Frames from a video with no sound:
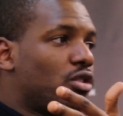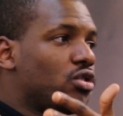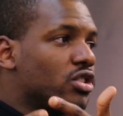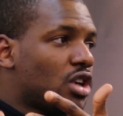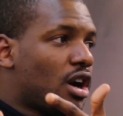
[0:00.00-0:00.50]

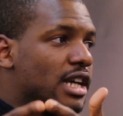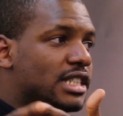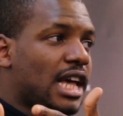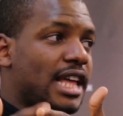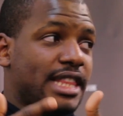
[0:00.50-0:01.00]
all those
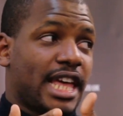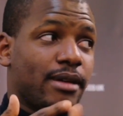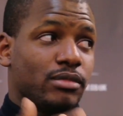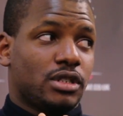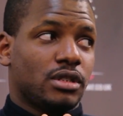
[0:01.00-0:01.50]
artists I
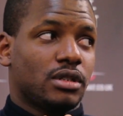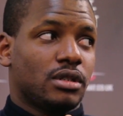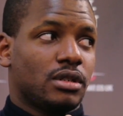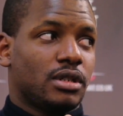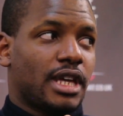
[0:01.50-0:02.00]
named,
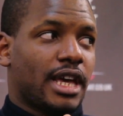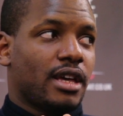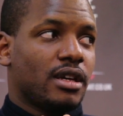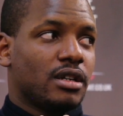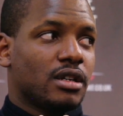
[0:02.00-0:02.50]

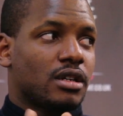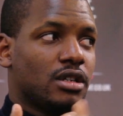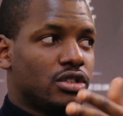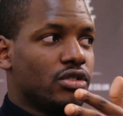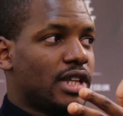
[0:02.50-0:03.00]
yeah,
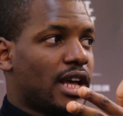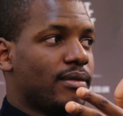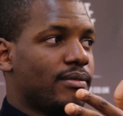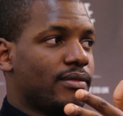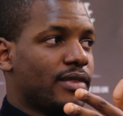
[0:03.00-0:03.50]
can do that.
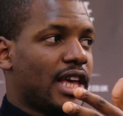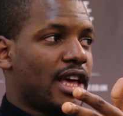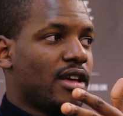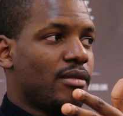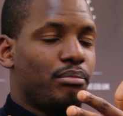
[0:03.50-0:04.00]

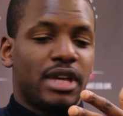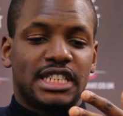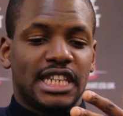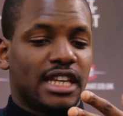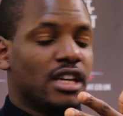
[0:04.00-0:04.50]
Yeah,
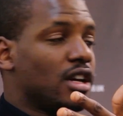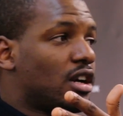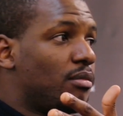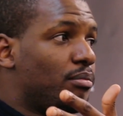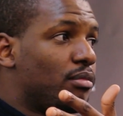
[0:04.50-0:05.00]
Missy
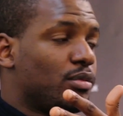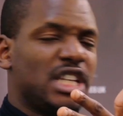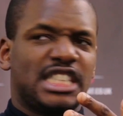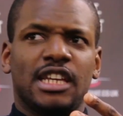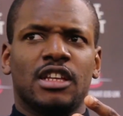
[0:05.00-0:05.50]
can
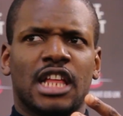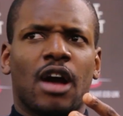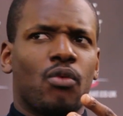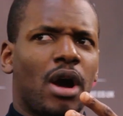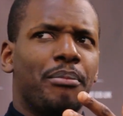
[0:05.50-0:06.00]
Missy
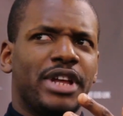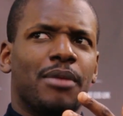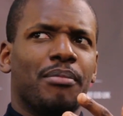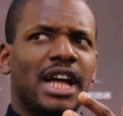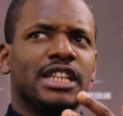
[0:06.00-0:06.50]
that one
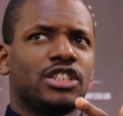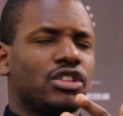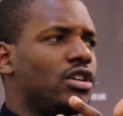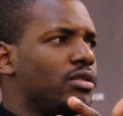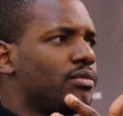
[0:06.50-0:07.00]
minute man
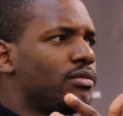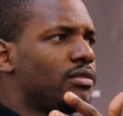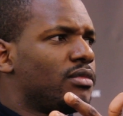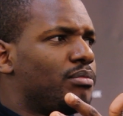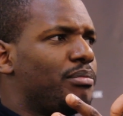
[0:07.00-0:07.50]
song
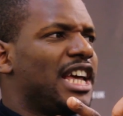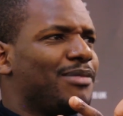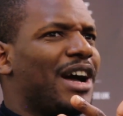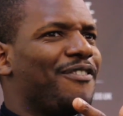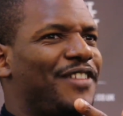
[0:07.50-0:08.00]

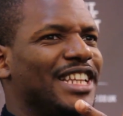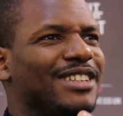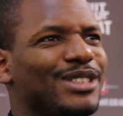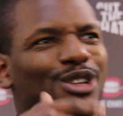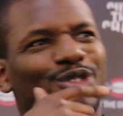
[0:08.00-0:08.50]
made man think
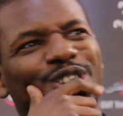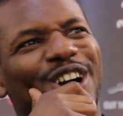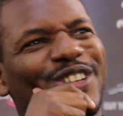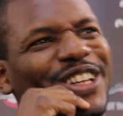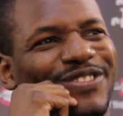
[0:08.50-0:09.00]
to himself, Bro,
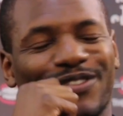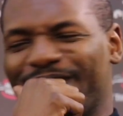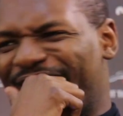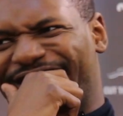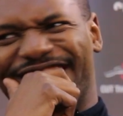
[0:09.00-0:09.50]
hold on. nah,
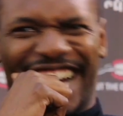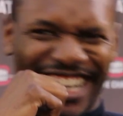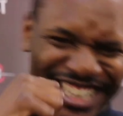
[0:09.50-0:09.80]
you know